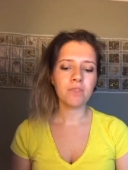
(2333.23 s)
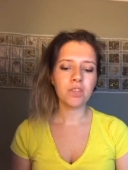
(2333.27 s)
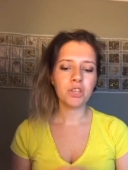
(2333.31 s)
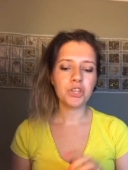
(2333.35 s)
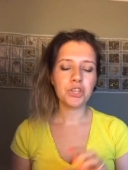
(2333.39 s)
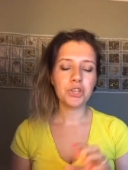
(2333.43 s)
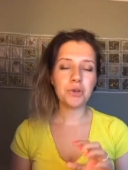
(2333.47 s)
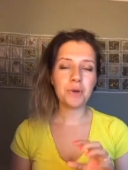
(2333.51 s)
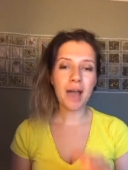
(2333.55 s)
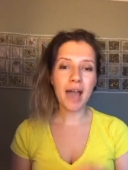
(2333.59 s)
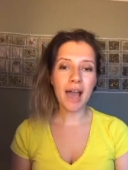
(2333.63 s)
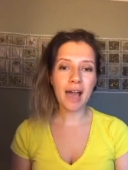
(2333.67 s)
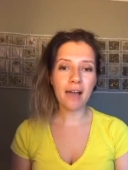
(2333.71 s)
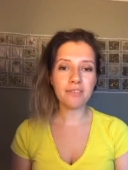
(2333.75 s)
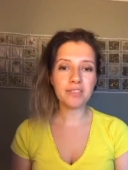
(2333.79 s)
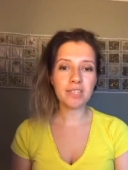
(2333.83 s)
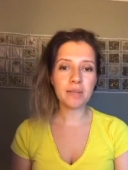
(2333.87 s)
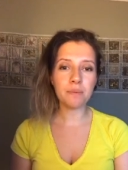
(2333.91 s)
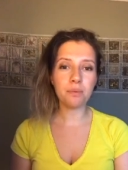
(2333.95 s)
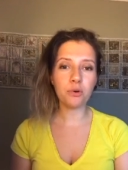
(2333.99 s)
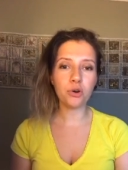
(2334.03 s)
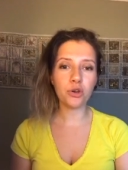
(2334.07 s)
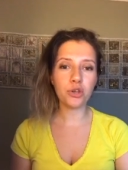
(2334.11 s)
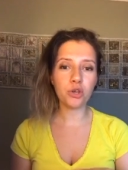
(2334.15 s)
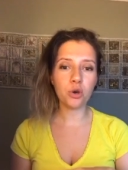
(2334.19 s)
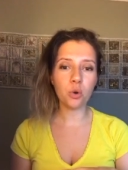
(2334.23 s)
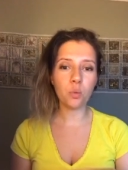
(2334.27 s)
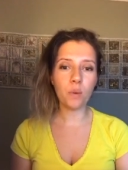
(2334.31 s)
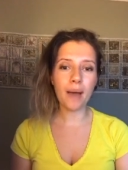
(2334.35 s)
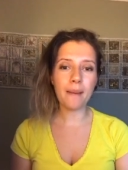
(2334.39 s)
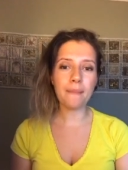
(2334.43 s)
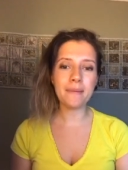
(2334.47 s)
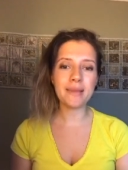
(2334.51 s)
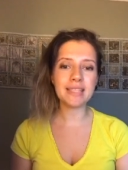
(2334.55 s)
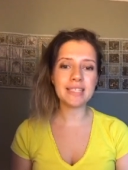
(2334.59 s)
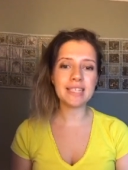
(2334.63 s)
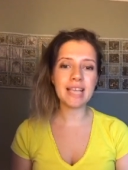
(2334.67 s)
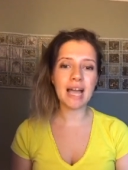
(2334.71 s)
You have to put your
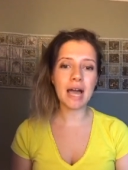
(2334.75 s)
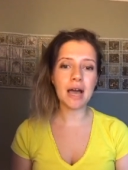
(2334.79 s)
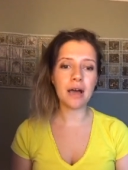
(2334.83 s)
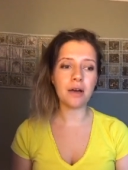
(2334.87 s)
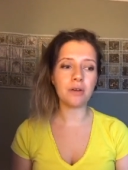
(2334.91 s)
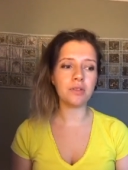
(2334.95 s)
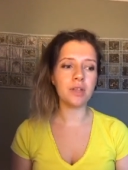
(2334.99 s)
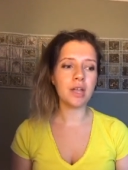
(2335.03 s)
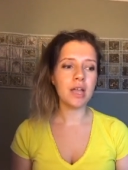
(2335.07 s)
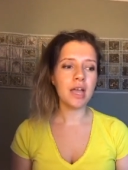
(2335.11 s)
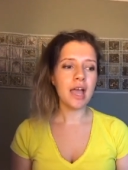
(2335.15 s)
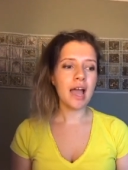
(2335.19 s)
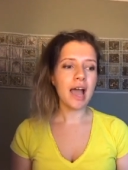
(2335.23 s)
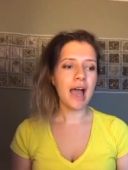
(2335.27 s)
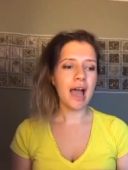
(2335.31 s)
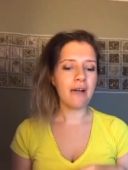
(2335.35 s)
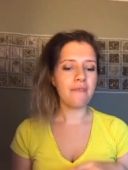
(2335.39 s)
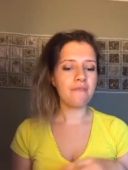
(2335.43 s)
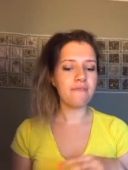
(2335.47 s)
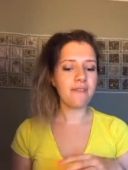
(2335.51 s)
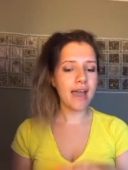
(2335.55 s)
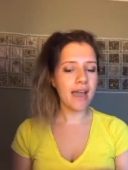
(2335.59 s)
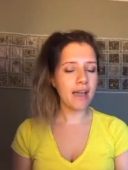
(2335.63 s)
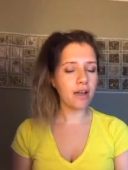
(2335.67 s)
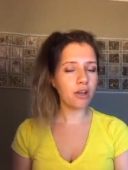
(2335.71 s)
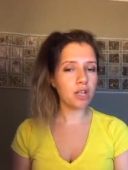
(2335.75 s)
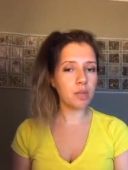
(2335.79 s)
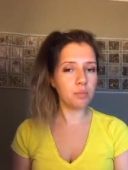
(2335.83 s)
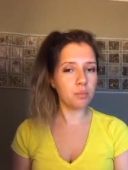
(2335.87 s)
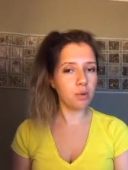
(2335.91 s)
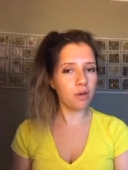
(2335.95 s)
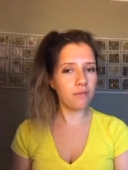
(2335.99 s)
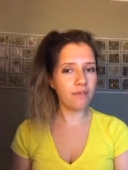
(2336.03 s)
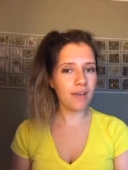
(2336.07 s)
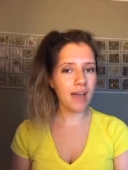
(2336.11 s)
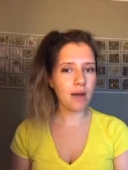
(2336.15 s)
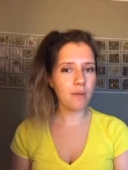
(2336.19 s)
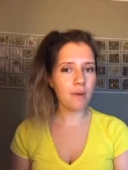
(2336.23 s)
weapon down, and they're going to
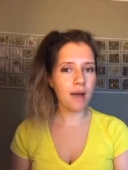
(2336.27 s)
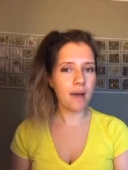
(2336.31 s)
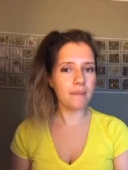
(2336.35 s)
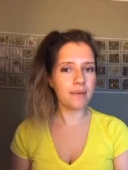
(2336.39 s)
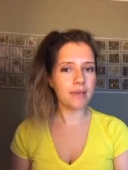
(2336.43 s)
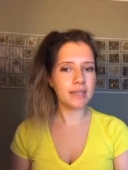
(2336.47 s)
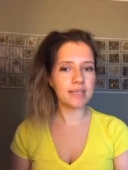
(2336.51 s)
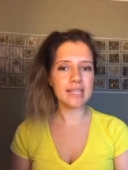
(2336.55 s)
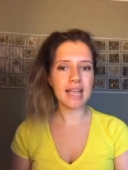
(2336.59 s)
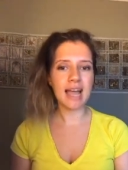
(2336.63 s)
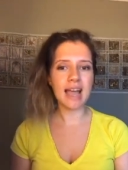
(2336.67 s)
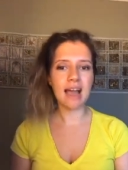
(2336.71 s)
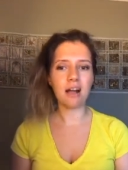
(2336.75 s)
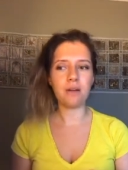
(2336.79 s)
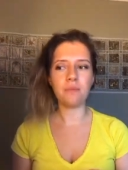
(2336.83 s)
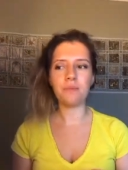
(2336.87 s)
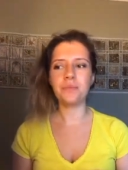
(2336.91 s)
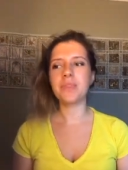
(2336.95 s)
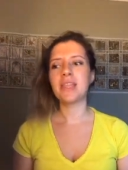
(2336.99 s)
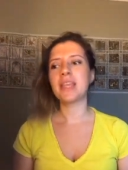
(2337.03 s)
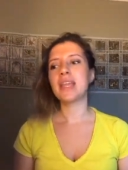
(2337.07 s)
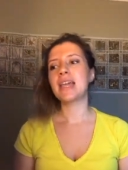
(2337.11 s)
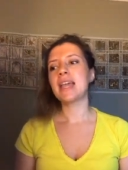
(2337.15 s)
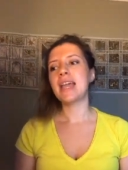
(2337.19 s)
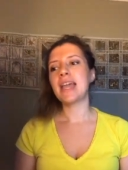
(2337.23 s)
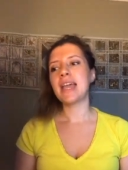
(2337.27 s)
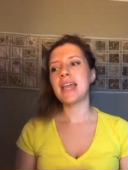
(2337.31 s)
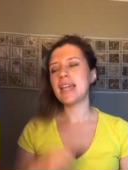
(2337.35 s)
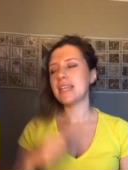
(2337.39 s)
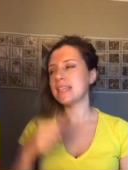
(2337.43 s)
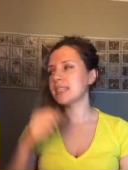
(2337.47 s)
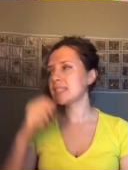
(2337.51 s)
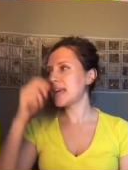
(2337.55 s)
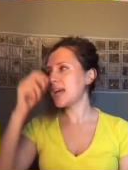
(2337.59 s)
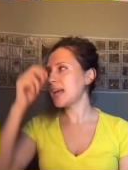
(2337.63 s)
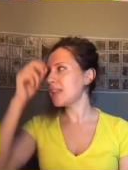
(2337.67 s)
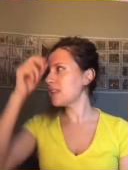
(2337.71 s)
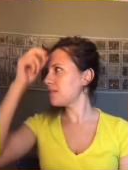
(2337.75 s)
put their weapon down.
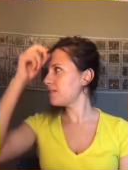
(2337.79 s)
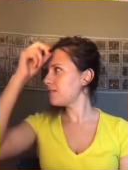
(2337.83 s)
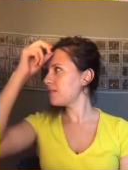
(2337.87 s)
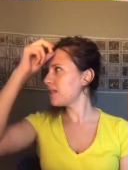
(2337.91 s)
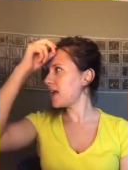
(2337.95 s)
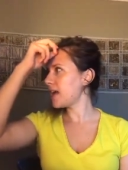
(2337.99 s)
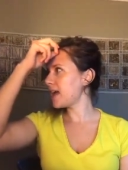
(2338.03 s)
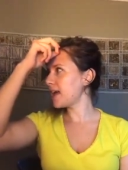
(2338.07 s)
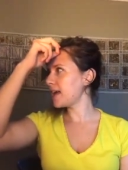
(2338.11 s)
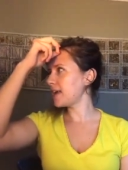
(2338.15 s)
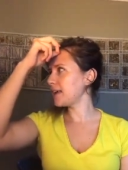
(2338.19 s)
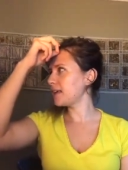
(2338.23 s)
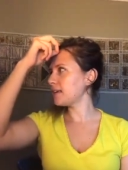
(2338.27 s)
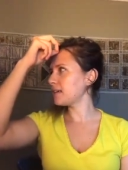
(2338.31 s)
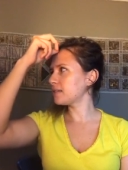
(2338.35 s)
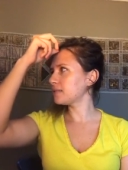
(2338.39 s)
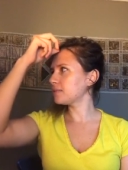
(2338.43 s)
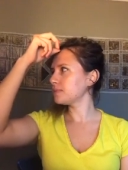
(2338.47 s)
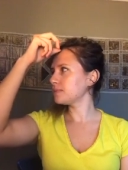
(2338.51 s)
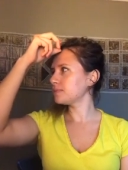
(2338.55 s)
It's kind of like